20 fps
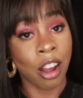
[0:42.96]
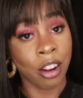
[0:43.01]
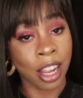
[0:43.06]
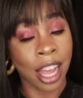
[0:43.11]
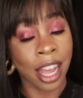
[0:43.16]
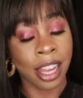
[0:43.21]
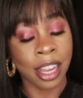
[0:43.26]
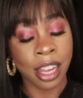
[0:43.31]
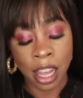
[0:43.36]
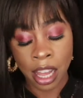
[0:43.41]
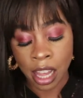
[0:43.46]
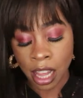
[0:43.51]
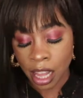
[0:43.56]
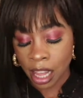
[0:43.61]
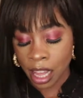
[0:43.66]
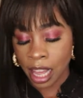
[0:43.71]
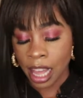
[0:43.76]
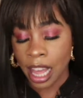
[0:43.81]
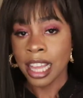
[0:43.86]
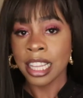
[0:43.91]
okay,
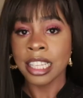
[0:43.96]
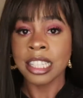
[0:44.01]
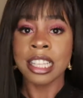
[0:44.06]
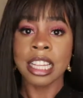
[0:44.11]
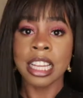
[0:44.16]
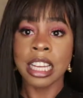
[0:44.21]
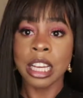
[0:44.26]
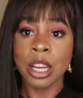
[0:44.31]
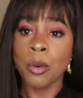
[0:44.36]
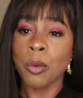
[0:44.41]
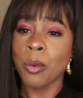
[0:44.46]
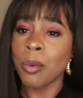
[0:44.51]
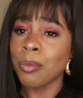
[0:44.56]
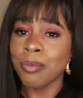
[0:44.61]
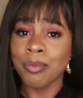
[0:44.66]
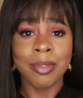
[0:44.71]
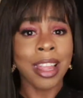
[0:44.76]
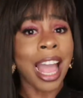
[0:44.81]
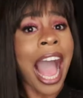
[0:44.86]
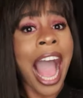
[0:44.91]
is
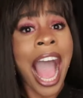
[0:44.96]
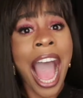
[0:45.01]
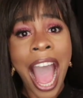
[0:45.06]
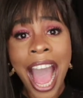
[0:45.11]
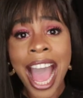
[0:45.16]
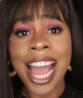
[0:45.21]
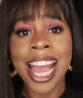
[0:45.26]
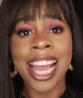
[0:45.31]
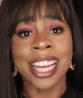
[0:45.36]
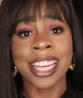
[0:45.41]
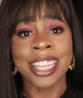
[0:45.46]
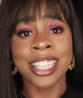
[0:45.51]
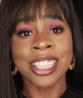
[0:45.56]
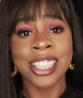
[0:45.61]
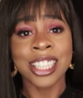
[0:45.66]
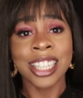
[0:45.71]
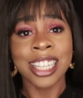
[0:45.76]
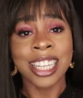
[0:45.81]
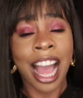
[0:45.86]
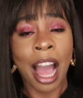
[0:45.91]
I'm
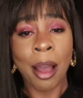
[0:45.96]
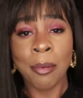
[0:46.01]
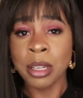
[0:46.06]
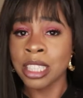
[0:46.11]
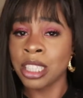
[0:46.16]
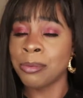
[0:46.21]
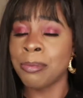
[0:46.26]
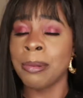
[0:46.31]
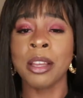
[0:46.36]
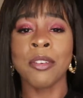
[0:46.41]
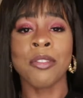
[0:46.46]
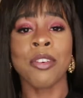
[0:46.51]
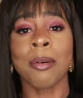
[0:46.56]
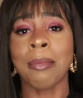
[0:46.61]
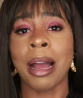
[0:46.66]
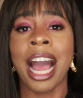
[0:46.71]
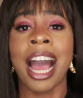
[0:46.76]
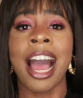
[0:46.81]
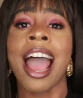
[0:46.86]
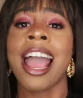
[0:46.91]
gonna speak
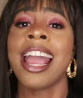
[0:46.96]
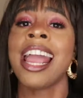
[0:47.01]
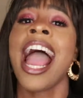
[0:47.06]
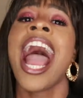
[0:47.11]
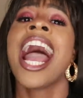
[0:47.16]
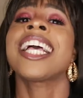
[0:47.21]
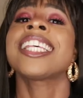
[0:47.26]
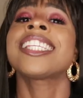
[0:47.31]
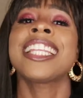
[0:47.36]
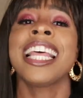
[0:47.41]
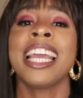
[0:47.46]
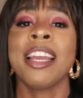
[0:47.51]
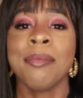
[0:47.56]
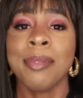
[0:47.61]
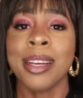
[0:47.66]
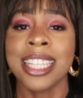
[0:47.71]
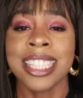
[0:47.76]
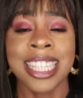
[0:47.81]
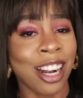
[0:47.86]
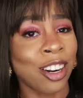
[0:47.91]
from I statements.